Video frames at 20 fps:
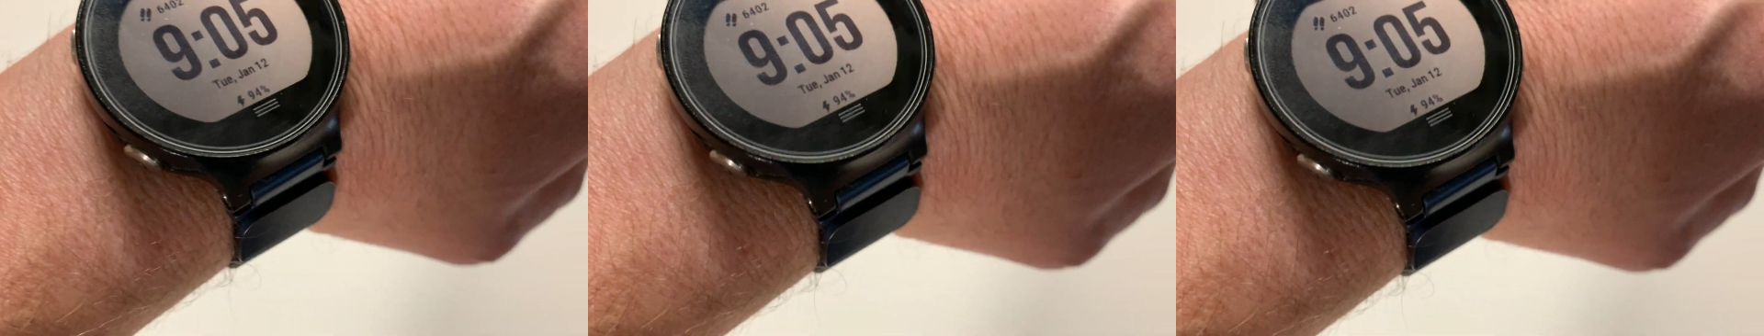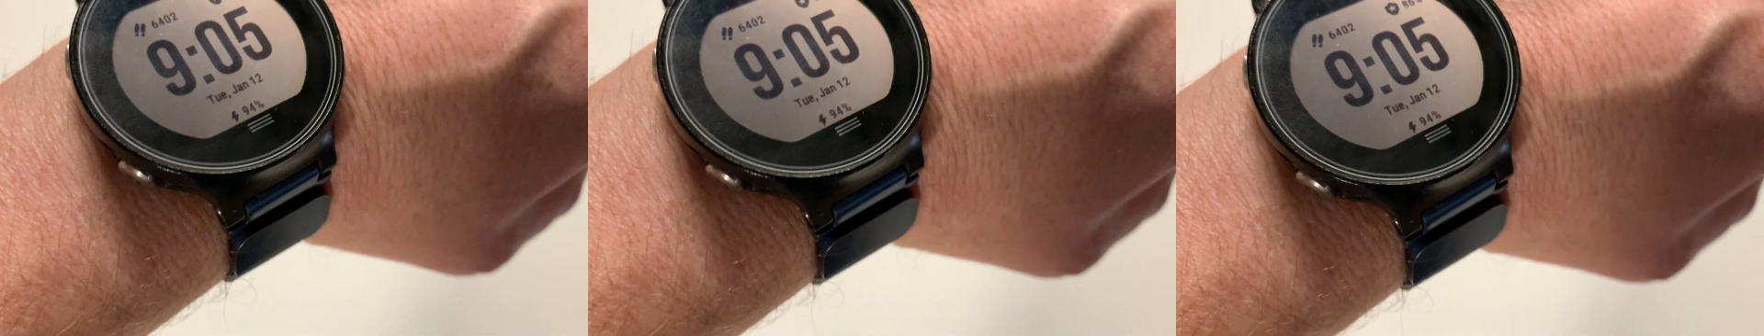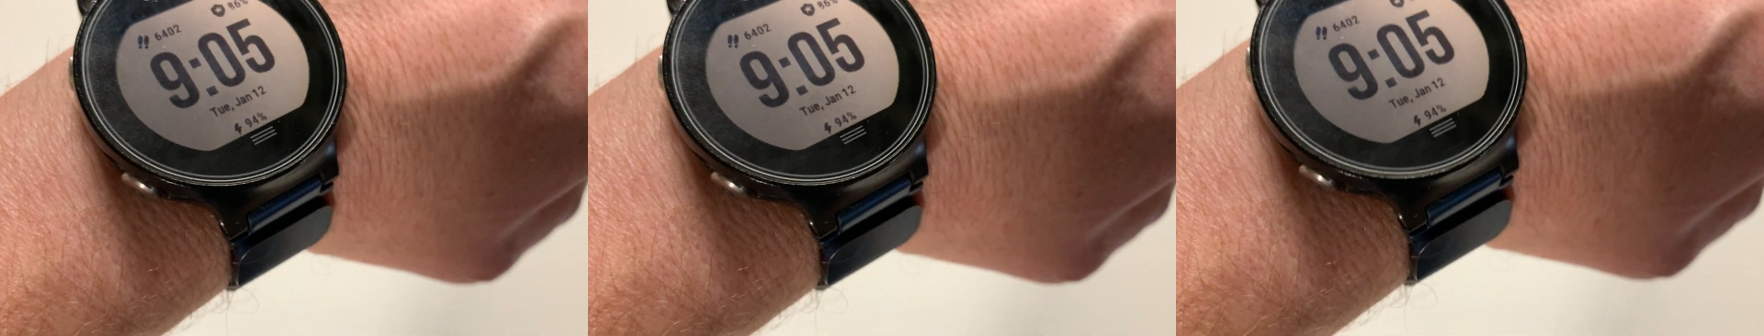
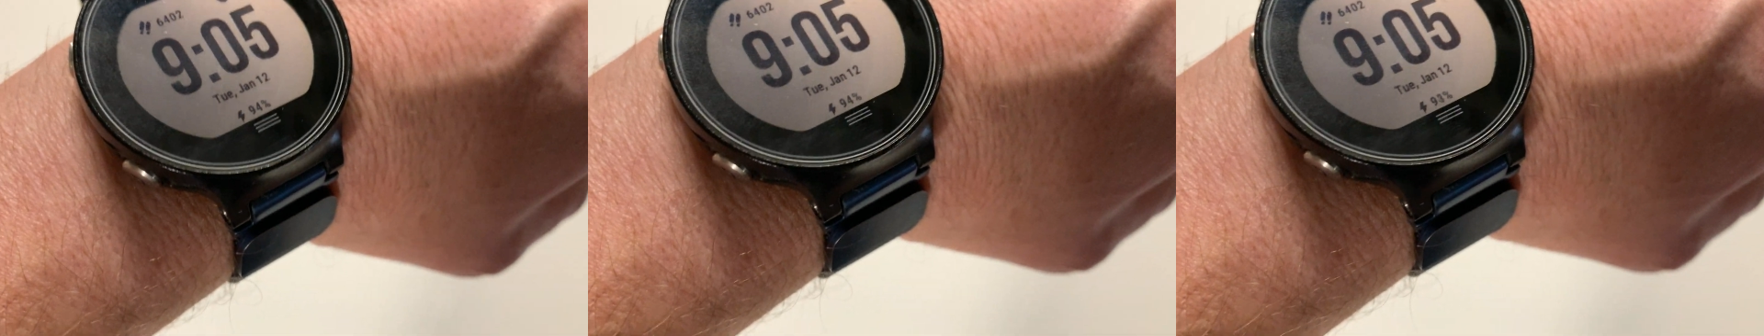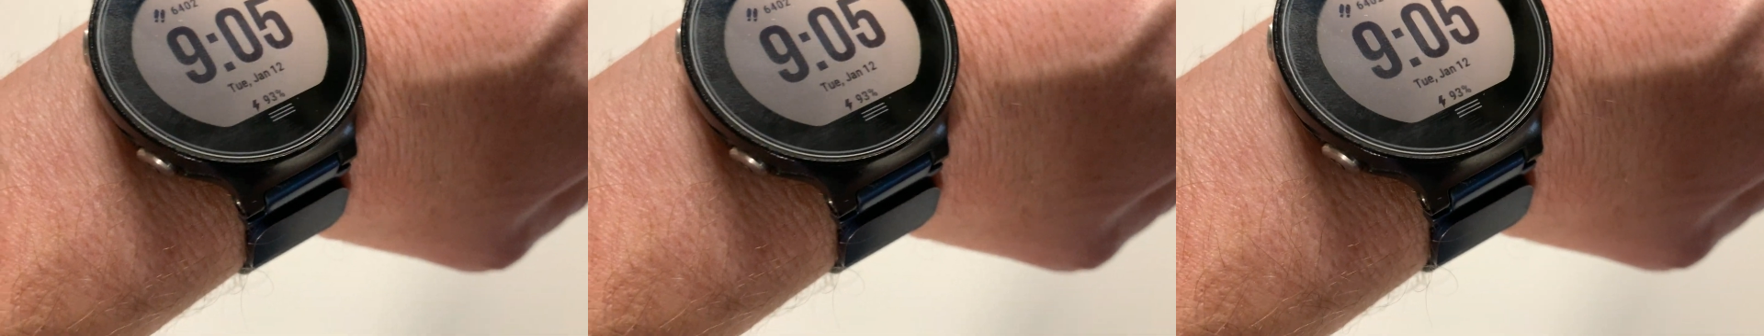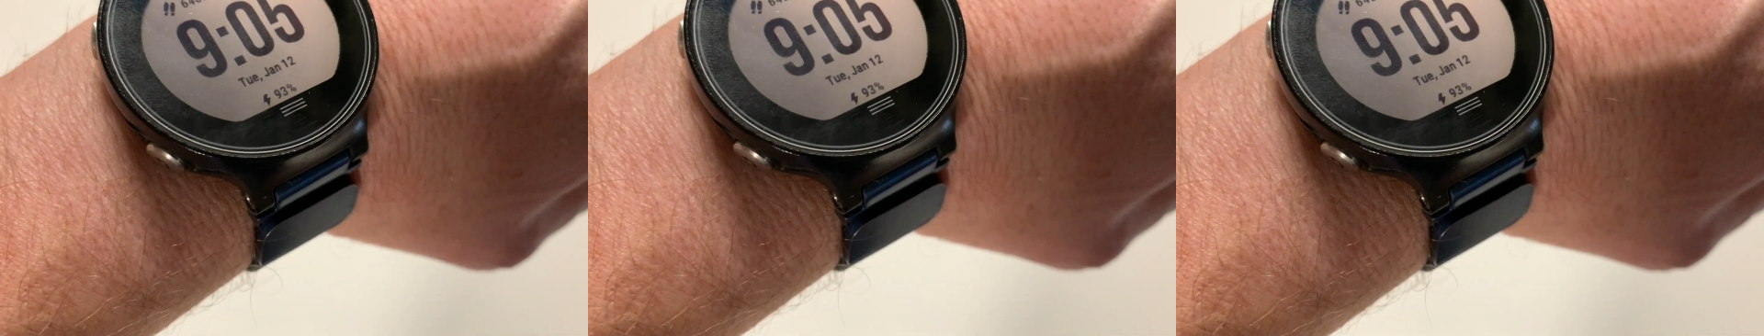
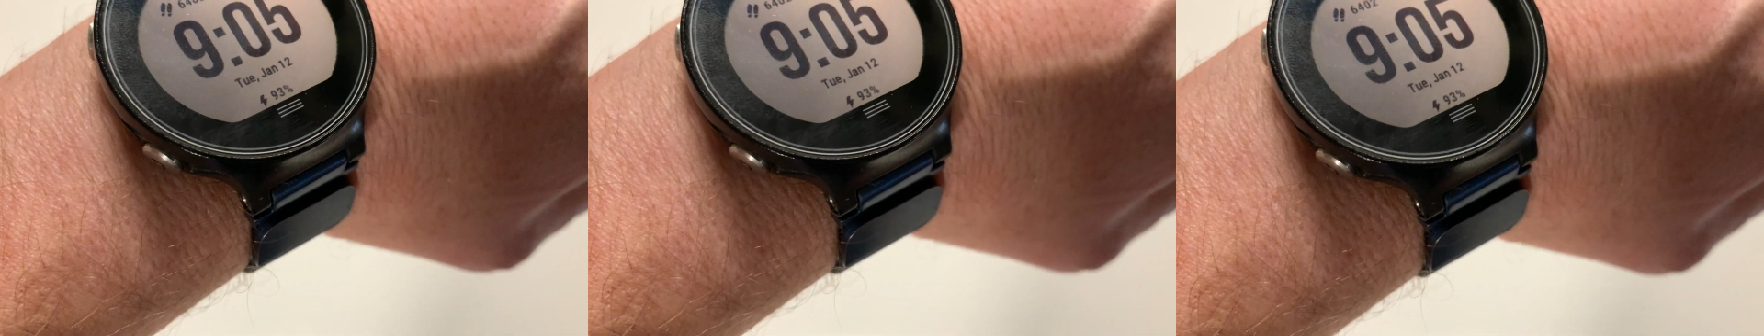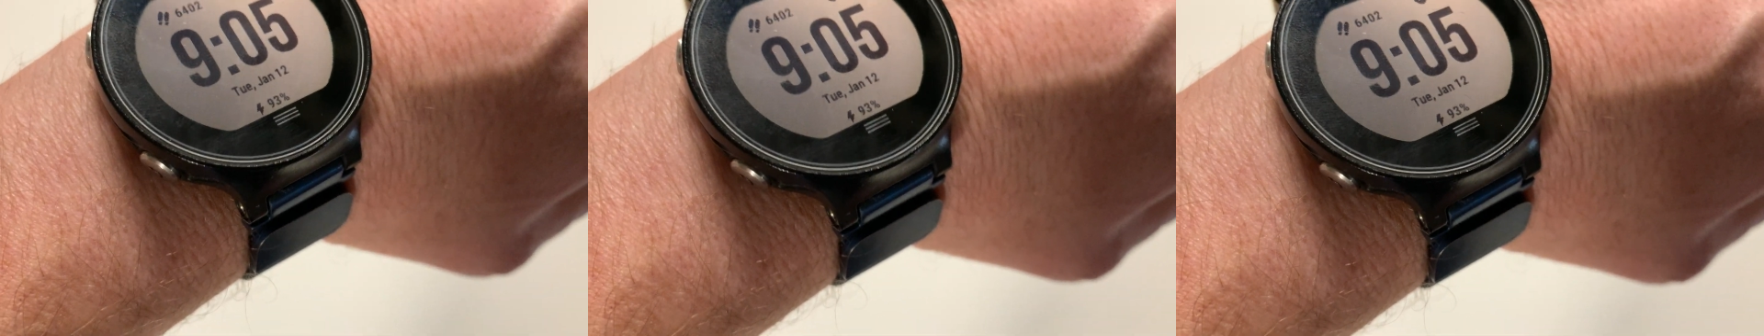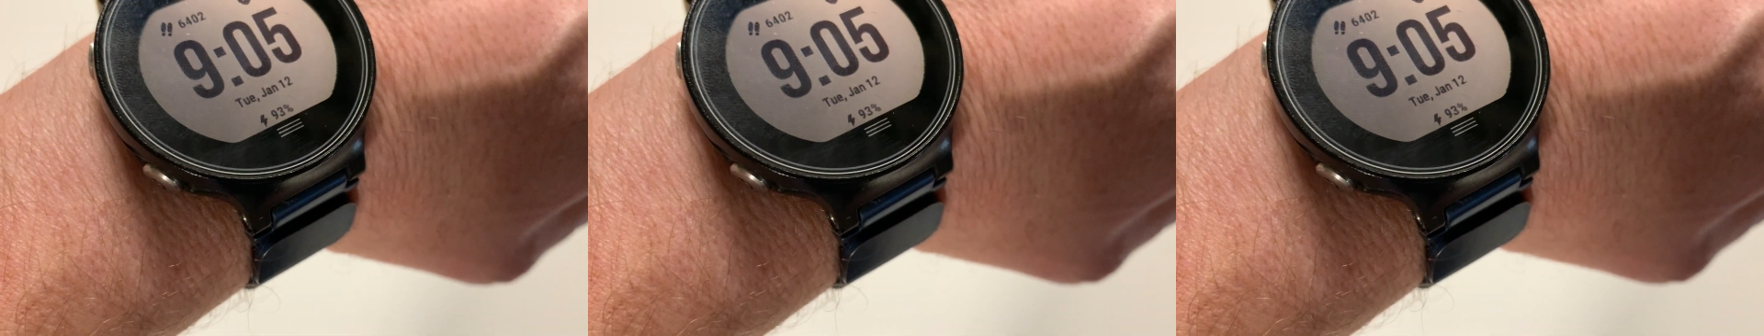and it
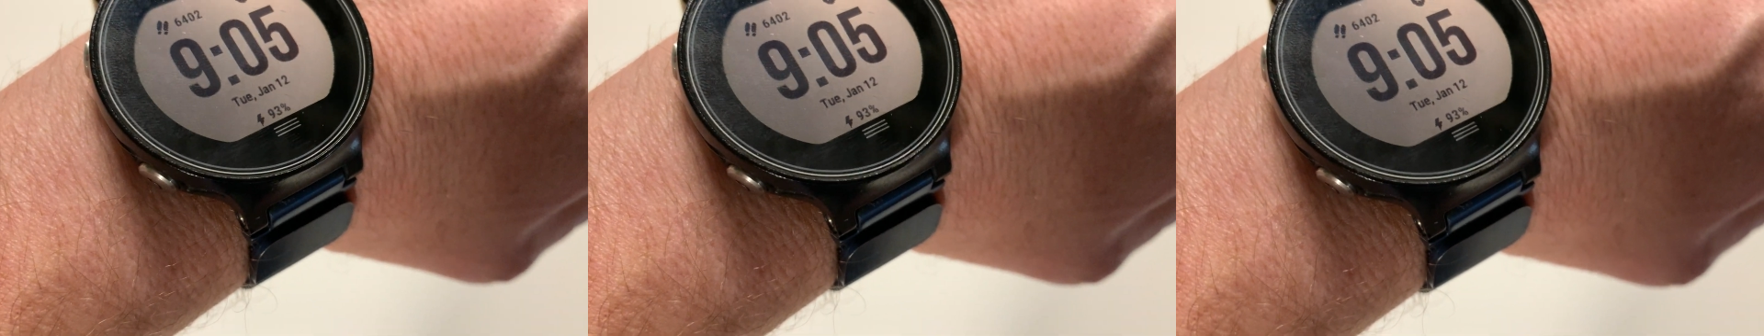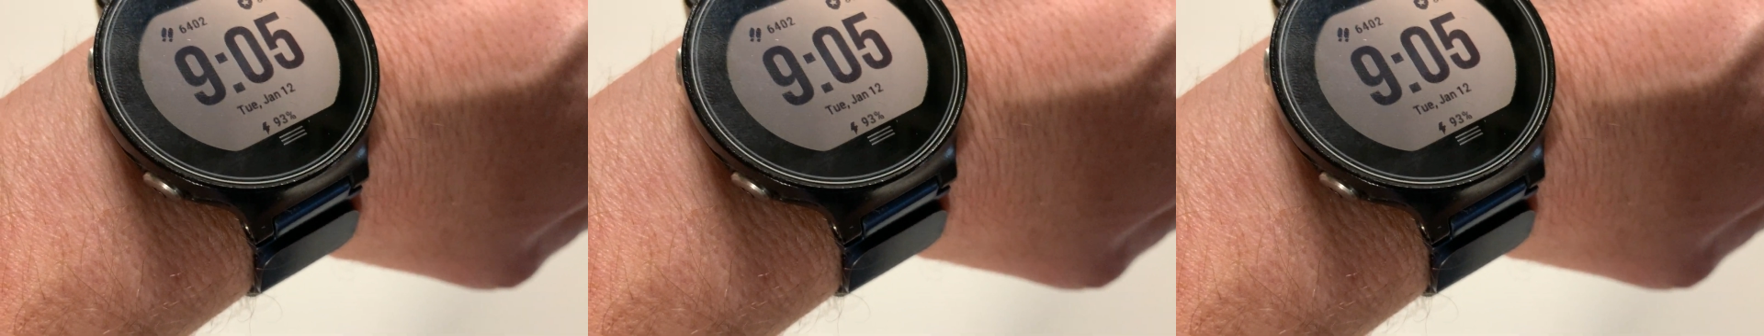max